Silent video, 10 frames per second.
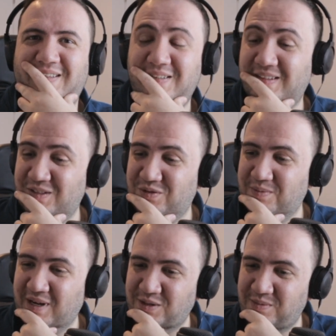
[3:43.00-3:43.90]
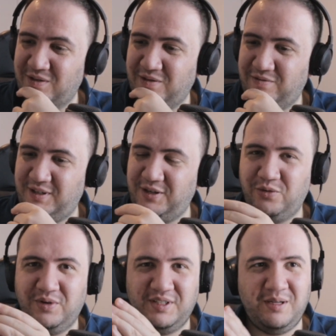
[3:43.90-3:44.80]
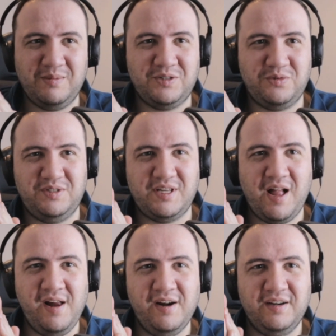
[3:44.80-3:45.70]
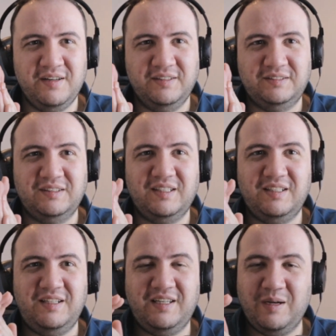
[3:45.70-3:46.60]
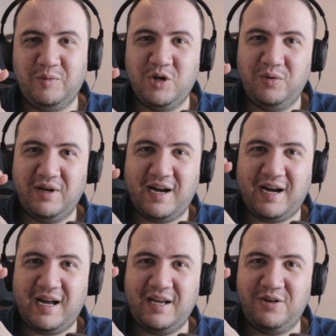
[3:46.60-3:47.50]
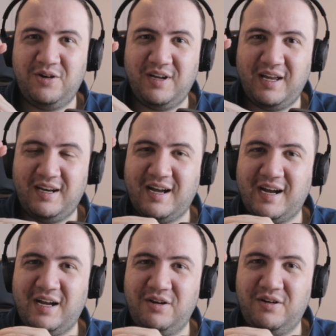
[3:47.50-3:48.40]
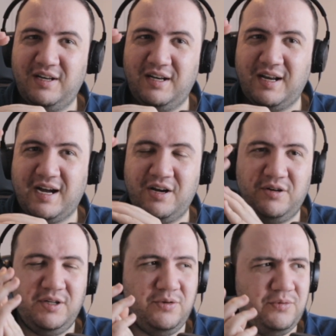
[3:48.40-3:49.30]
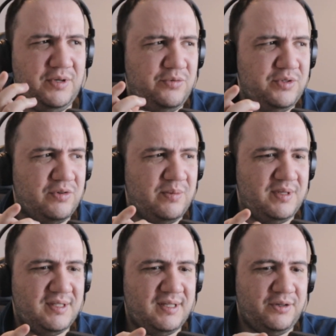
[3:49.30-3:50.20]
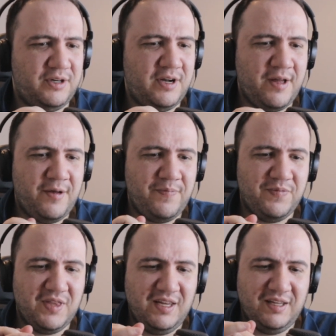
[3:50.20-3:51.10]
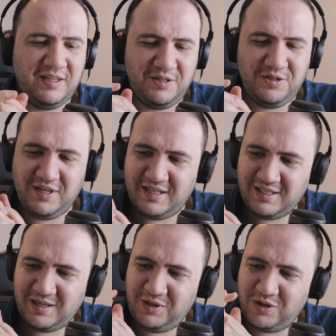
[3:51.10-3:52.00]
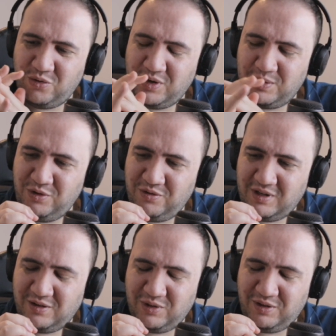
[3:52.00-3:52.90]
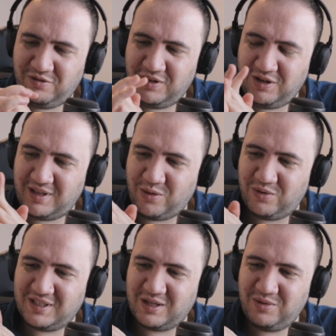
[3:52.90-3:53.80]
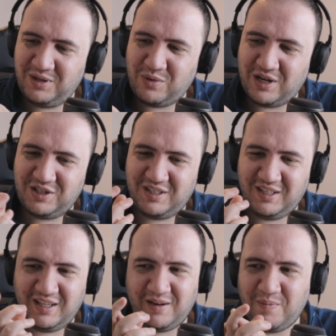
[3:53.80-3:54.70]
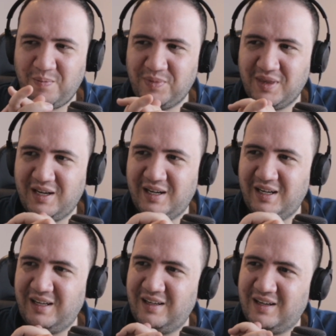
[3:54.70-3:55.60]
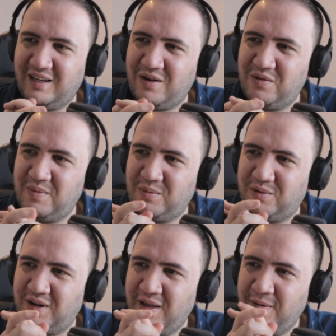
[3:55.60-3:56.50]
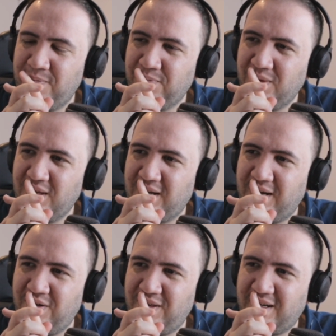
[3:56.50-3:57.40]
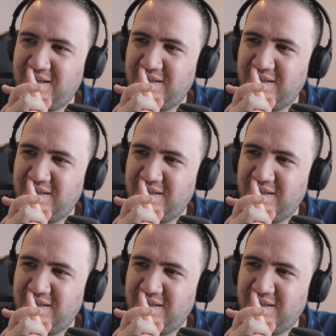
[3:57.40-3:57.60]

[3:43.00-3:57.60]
this reminds me of a video where Dimash was, he kept going higher and higher and higher. It, it was from the singer. Could you guys let me know what mo uh, what video that was? I want to watch it again. I, I can't remember. I know that.